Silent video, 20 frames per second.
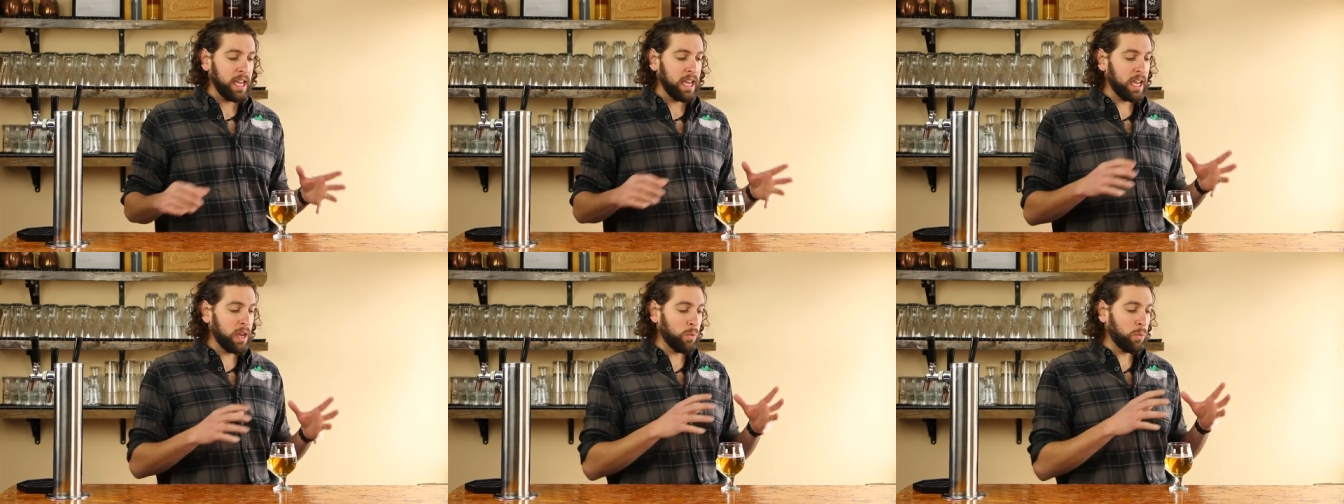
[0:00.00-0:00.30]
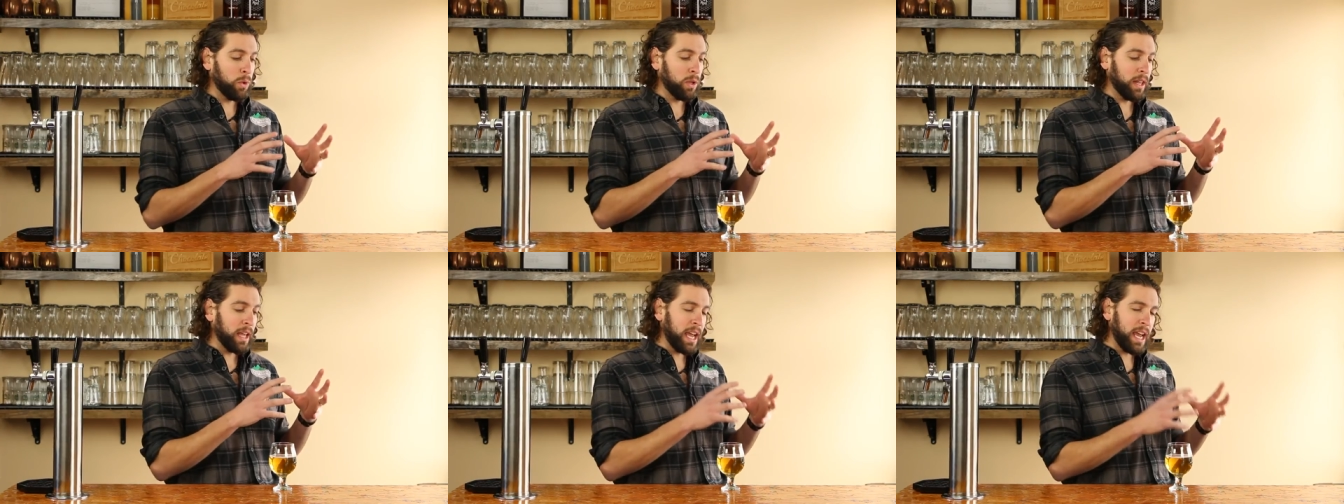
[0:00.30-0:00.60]

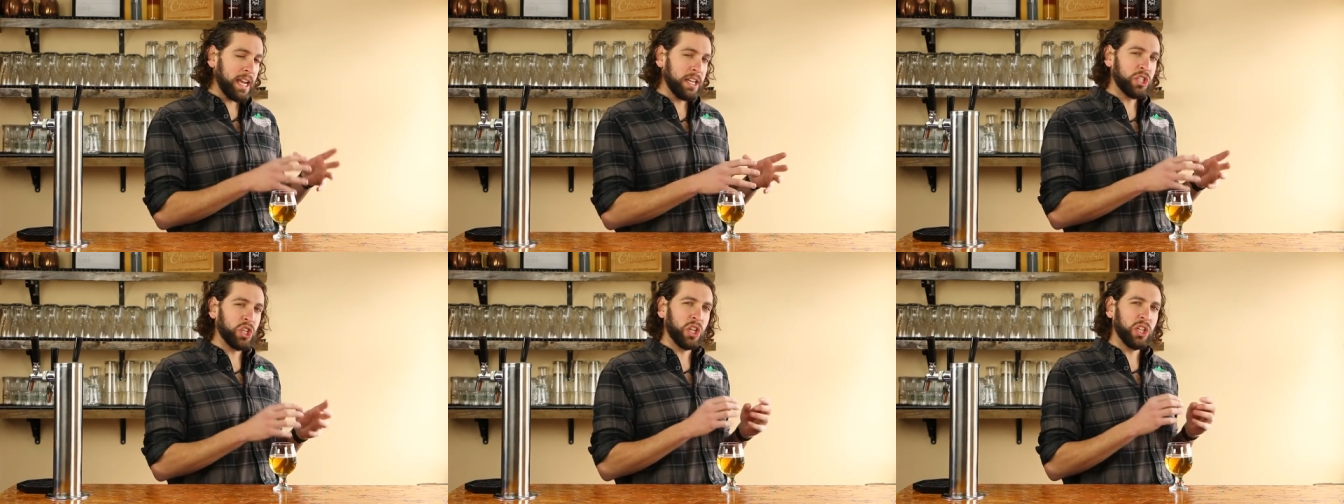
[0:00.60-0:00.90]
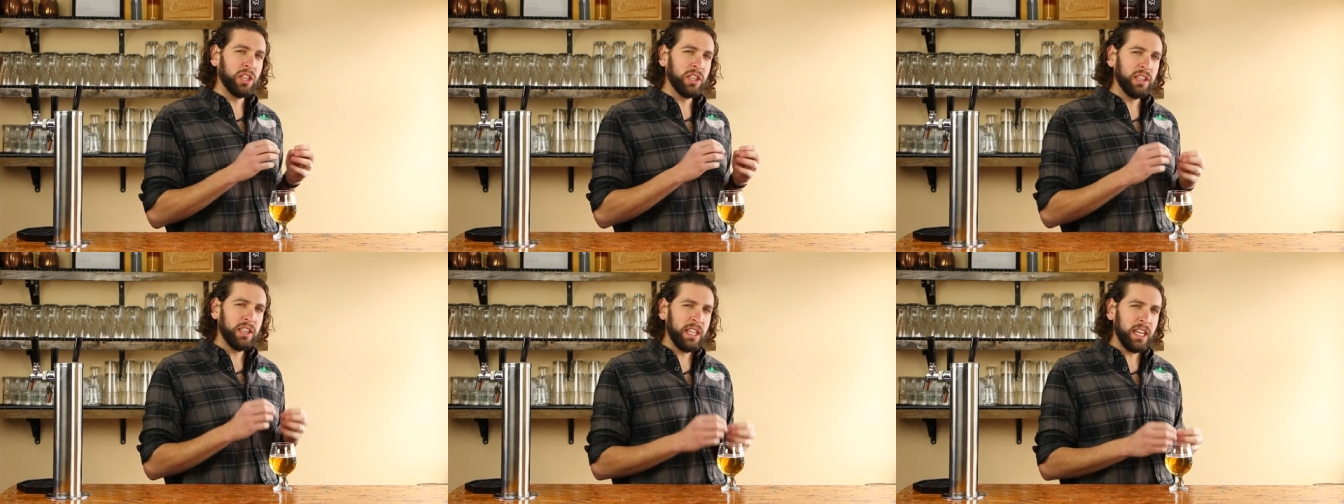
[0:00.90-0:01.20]
It will age a
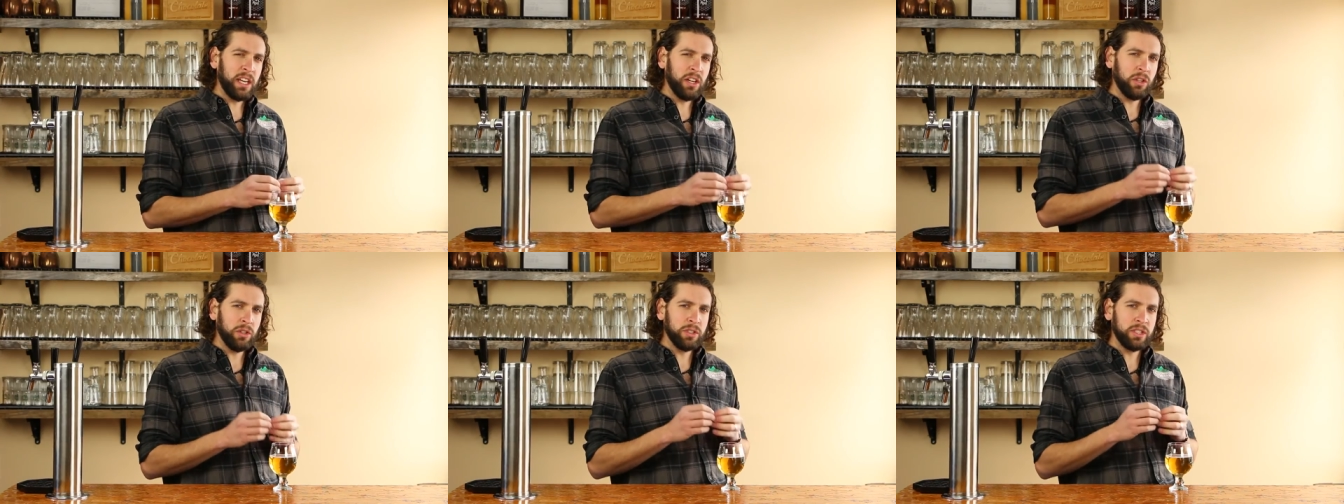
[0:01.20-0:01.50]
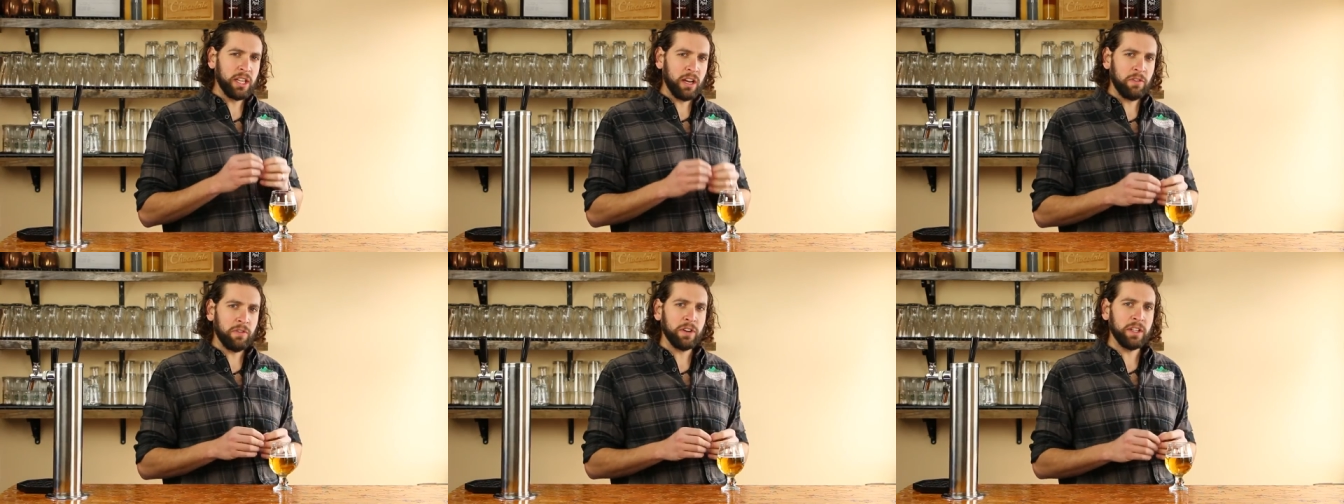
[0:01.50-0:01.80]
little
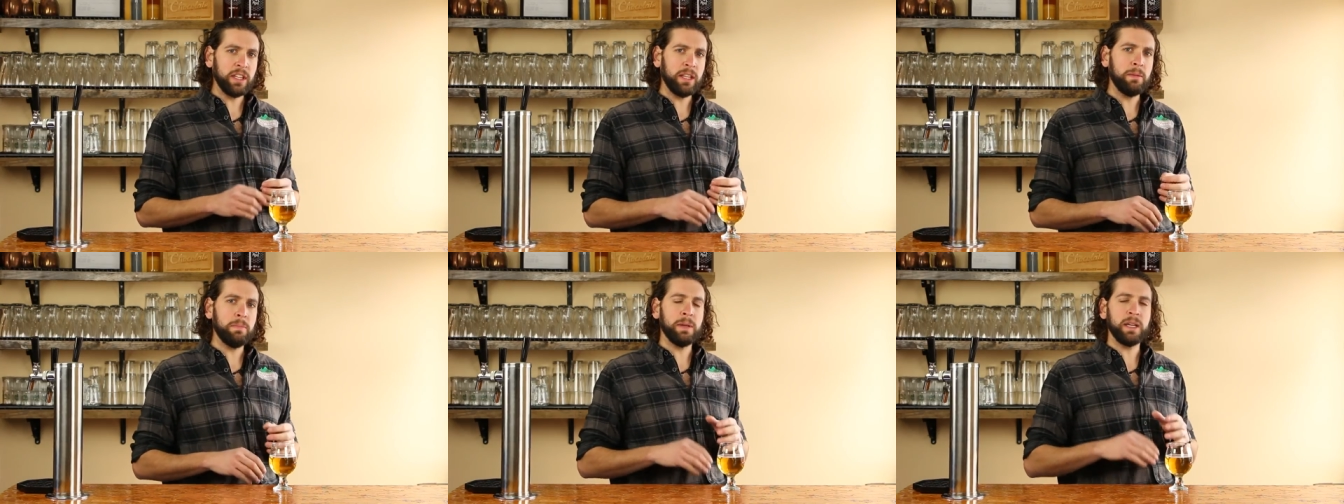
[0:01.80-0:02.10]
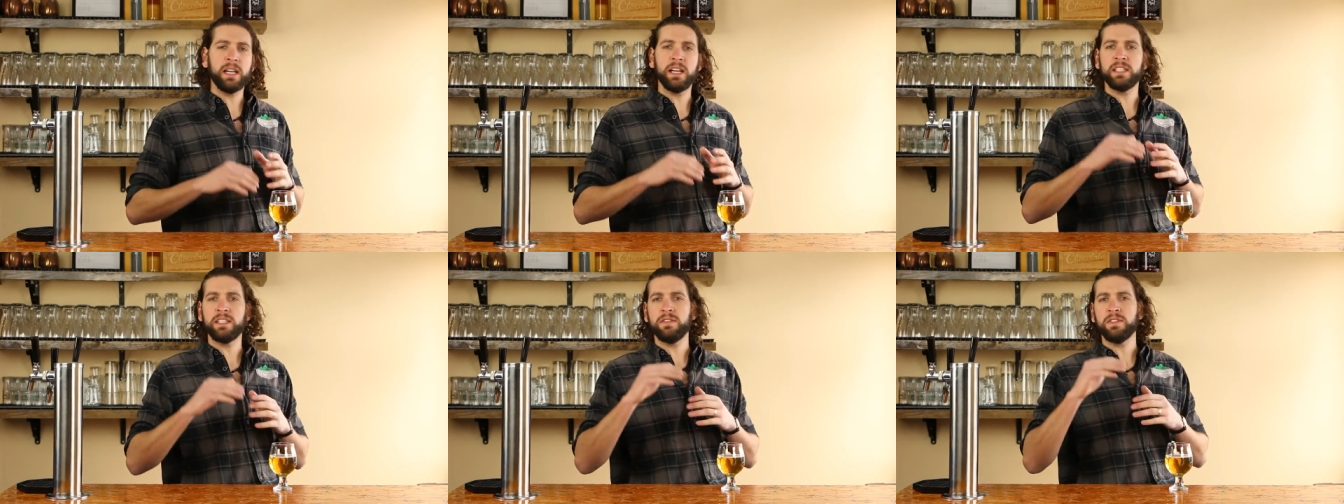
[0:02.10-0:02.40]
differently
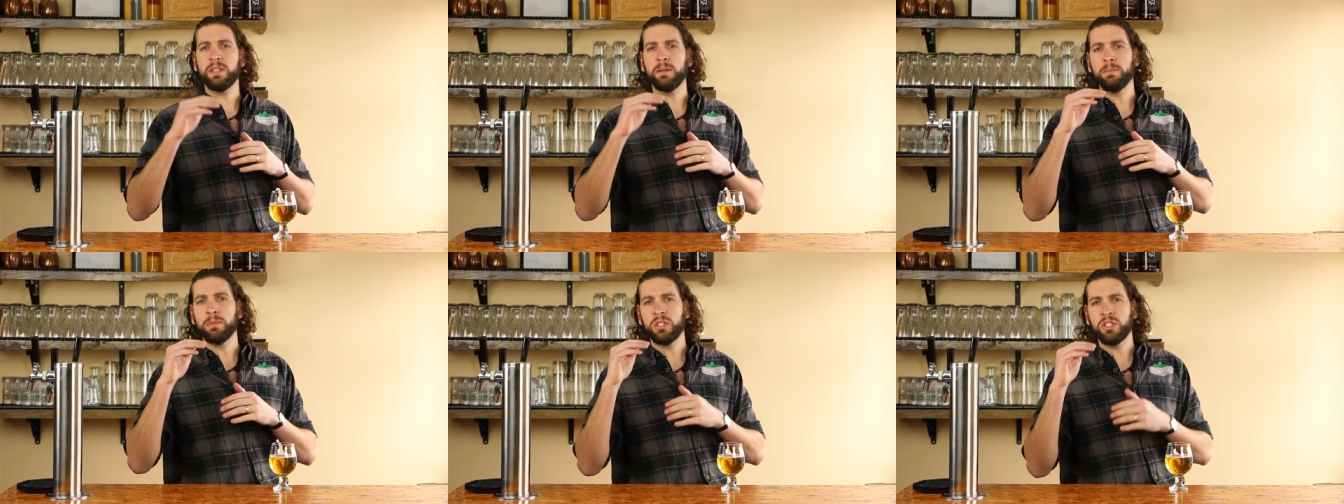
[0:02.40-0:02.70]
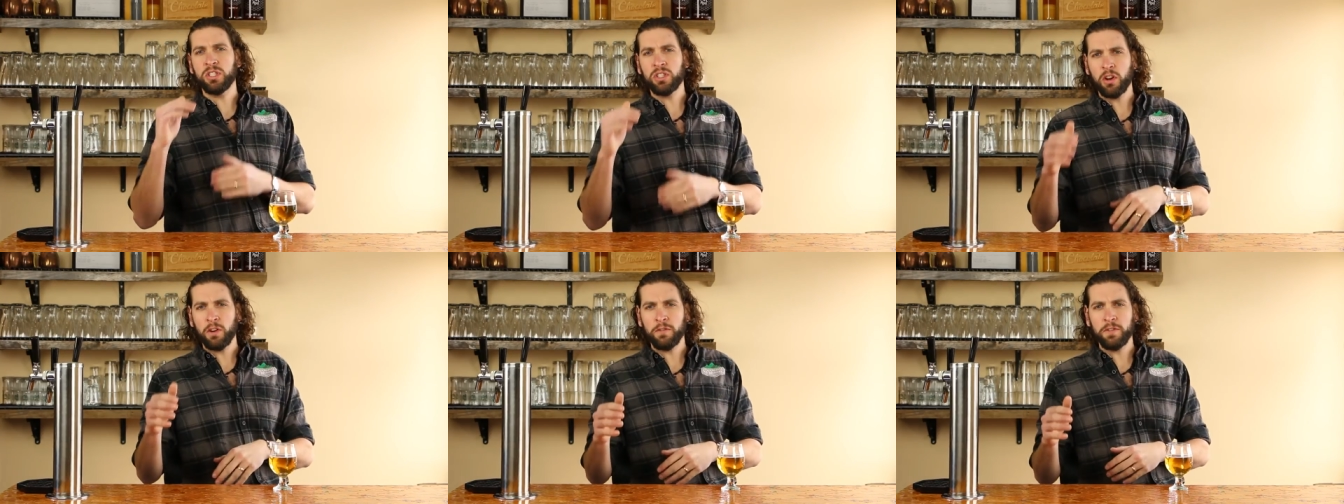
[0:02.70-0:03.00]
because of some
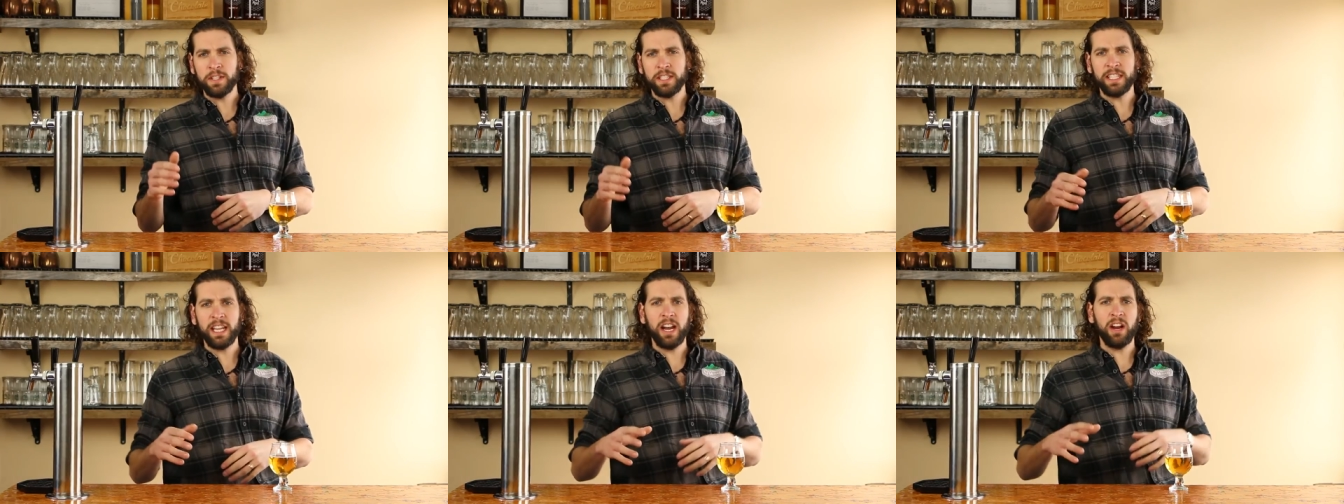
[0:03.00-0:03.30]
surface